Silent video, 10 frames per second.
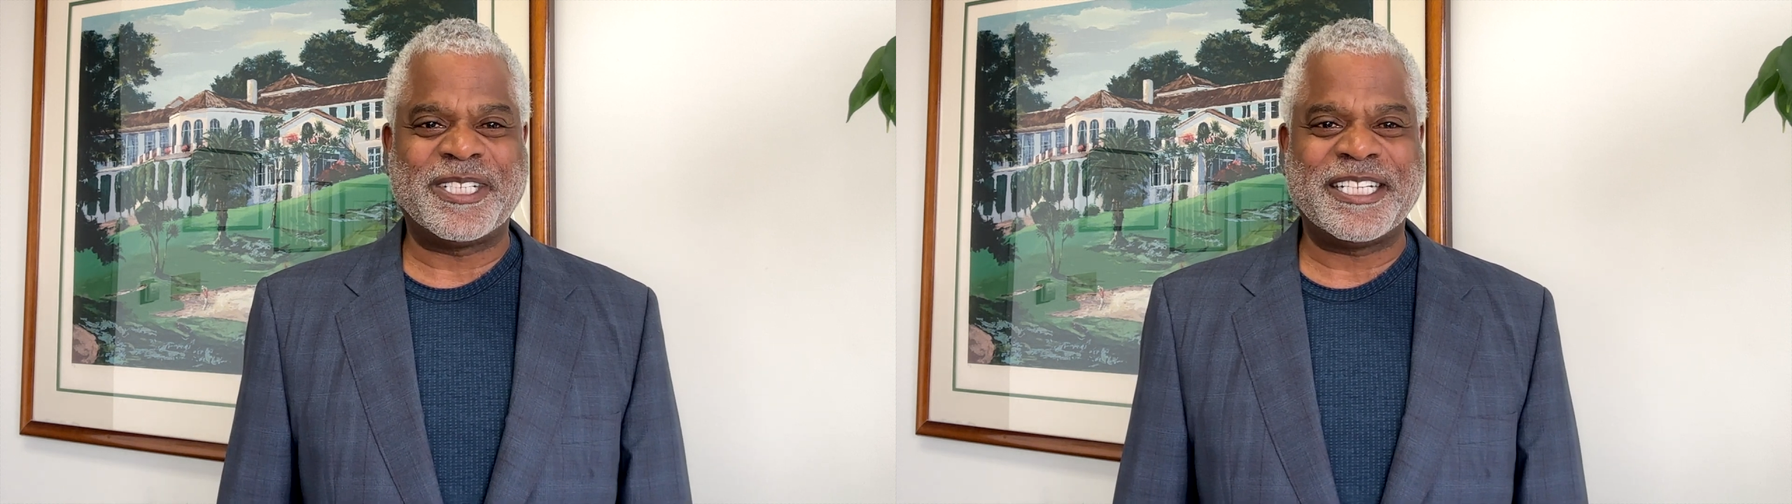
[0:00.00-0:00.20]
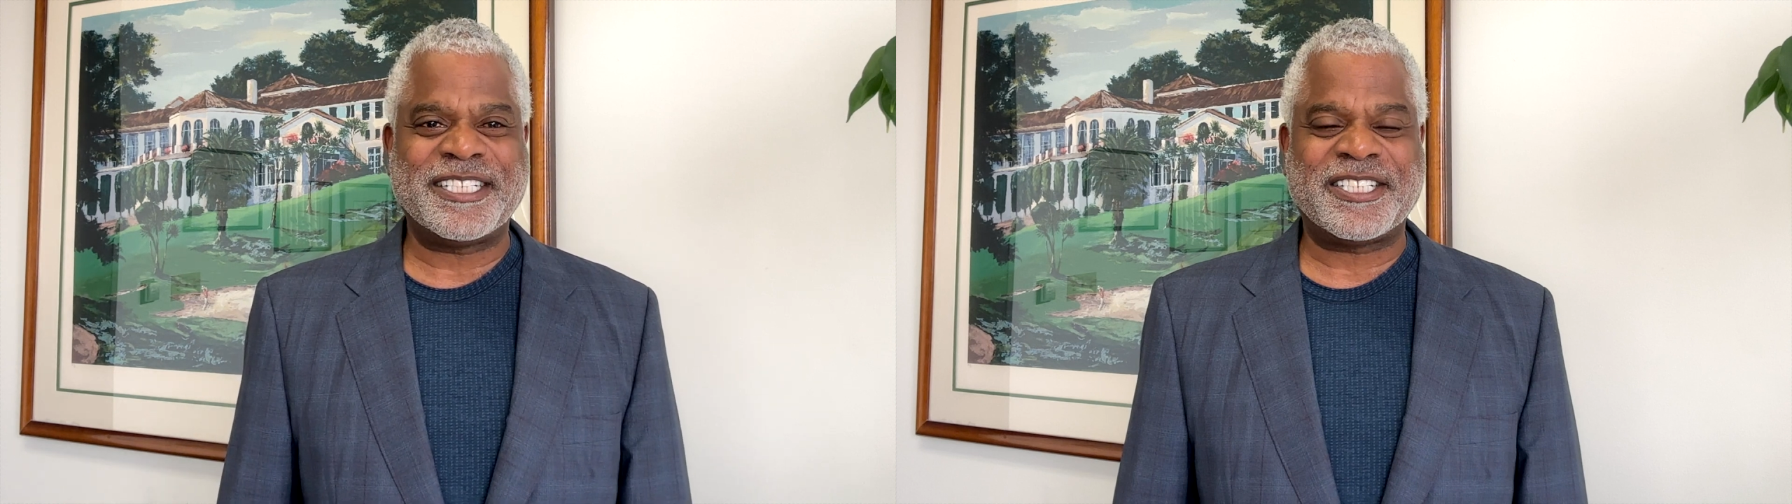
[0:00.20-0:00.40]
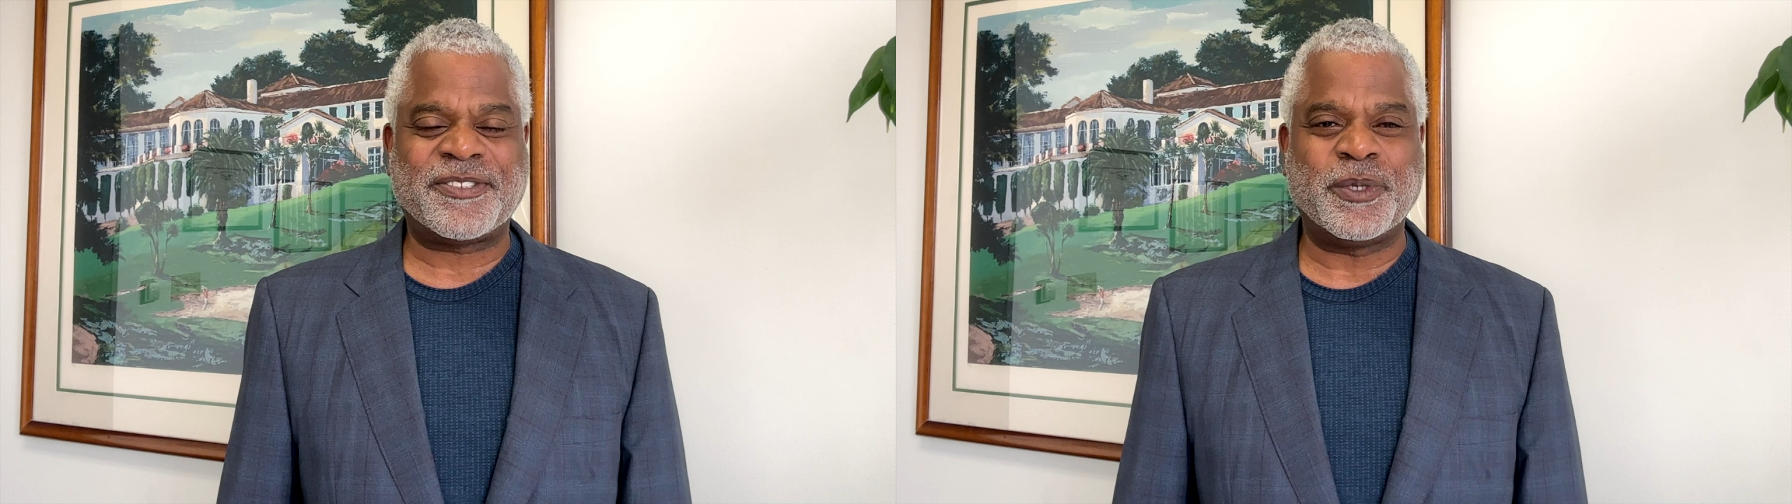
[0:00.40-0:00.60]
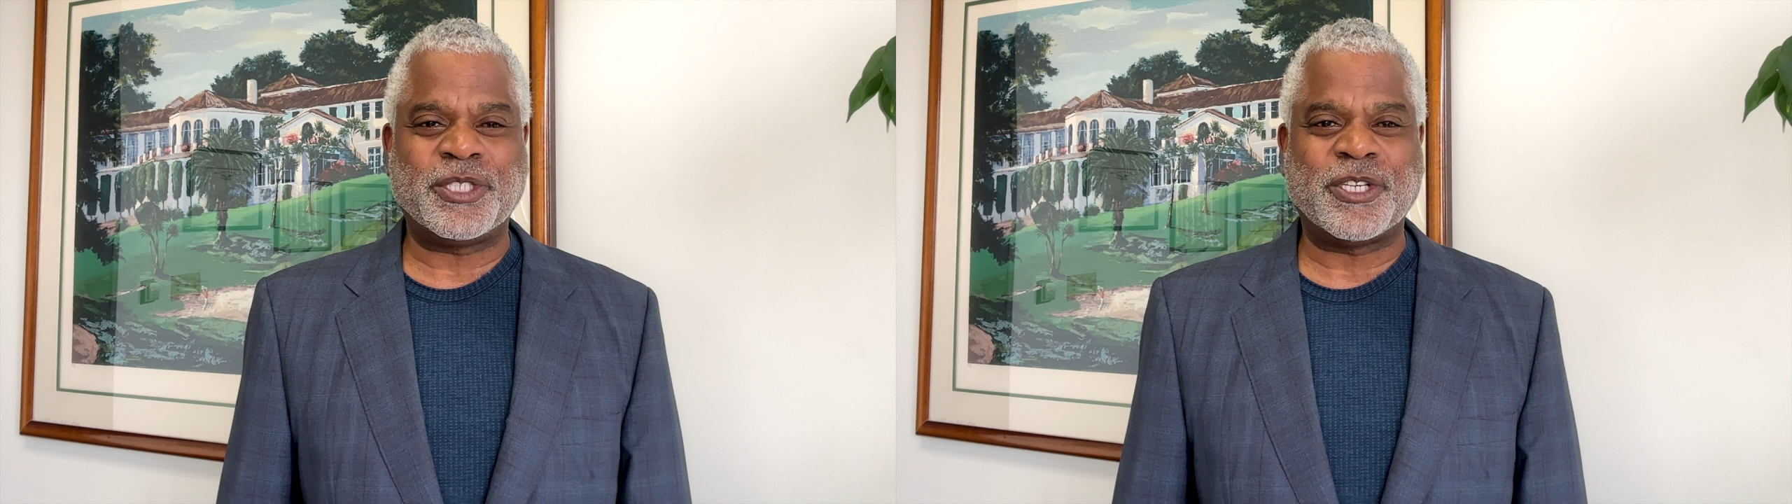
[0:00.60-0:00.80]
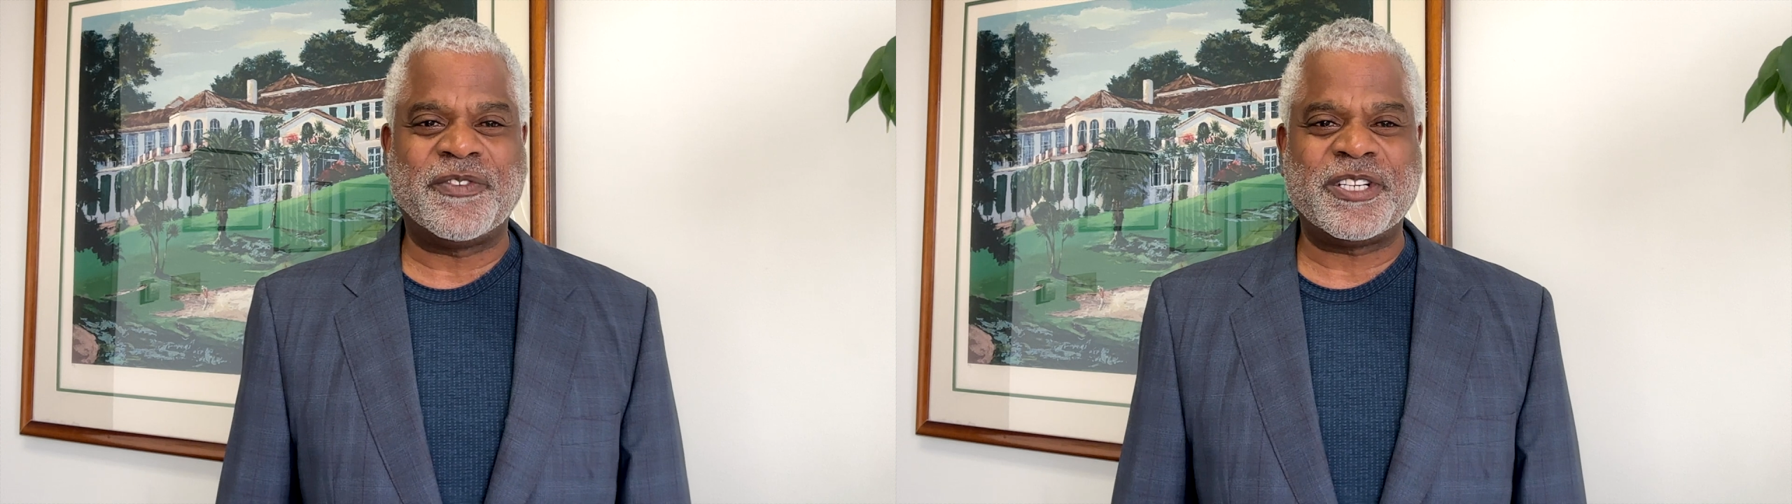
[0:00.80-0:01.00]
Let's
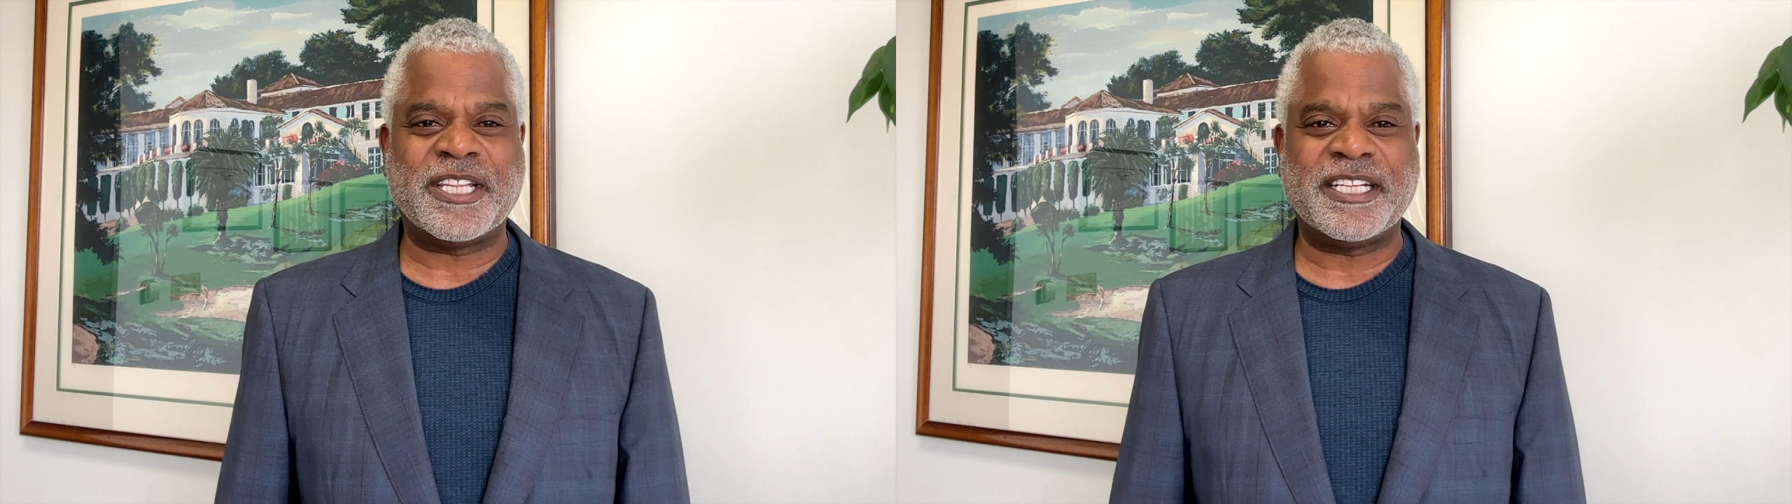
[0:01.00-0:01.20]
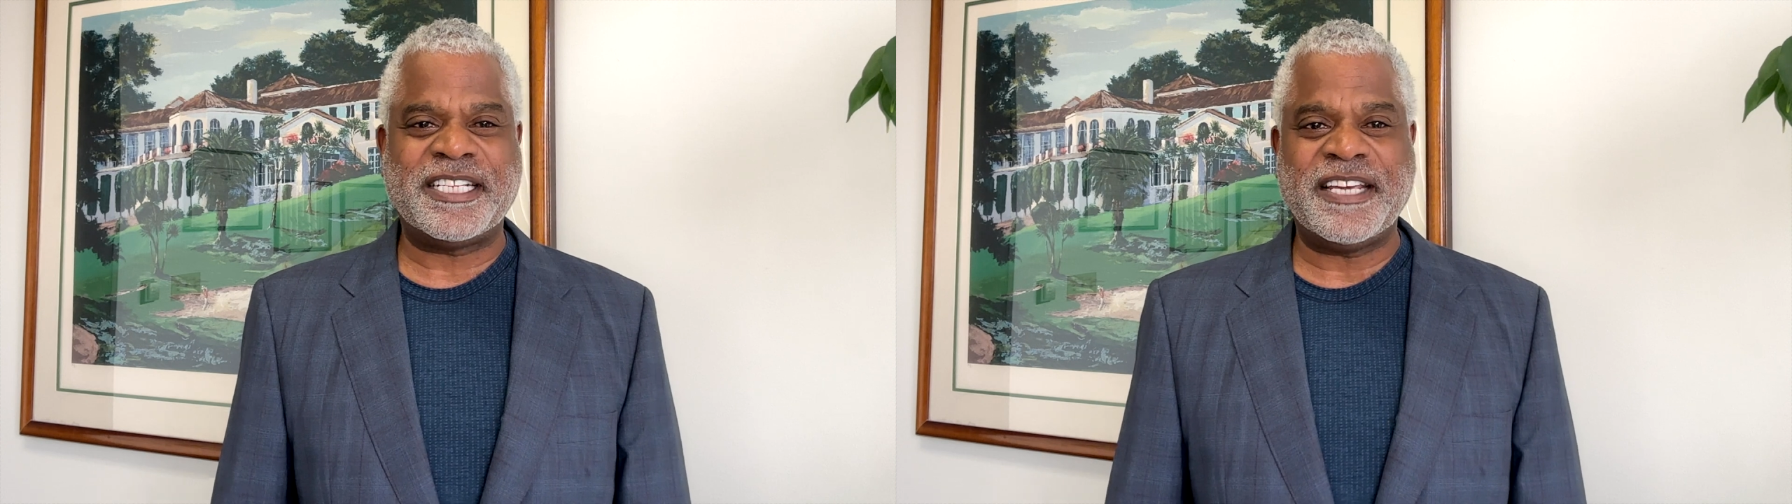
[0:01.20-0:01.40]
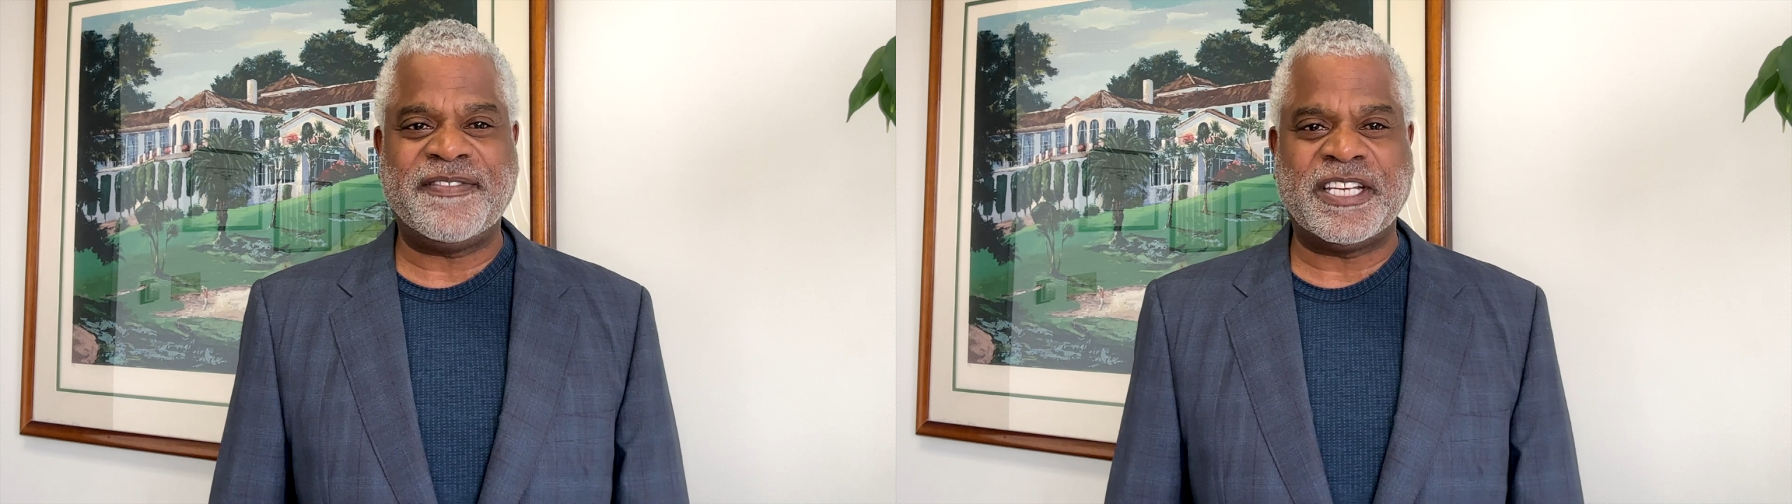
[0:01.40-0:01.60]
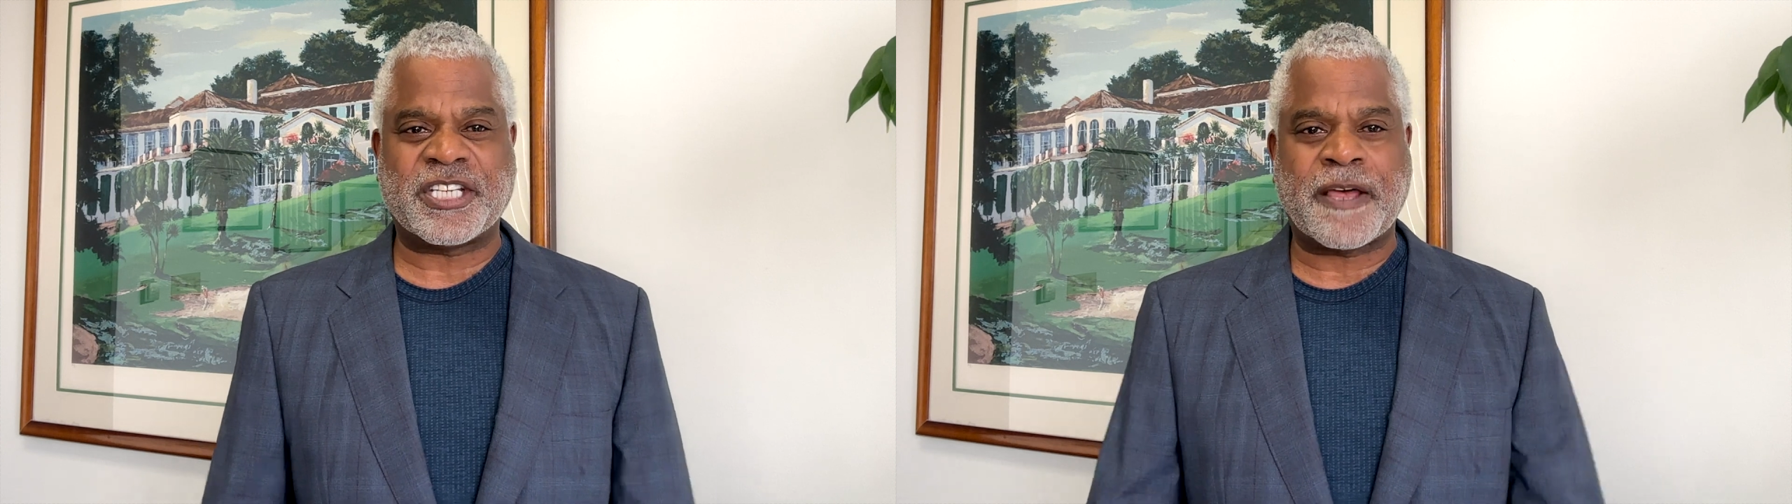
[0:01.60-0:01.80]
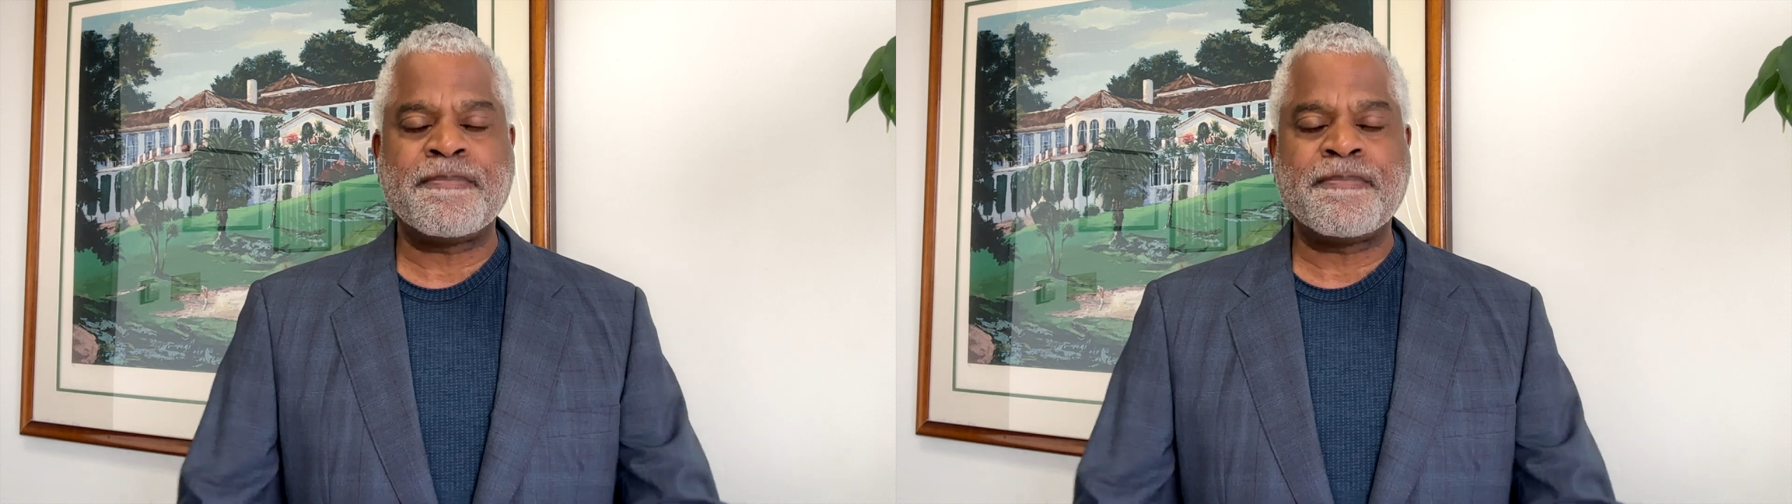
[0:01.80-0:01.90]
switch over to the T visa.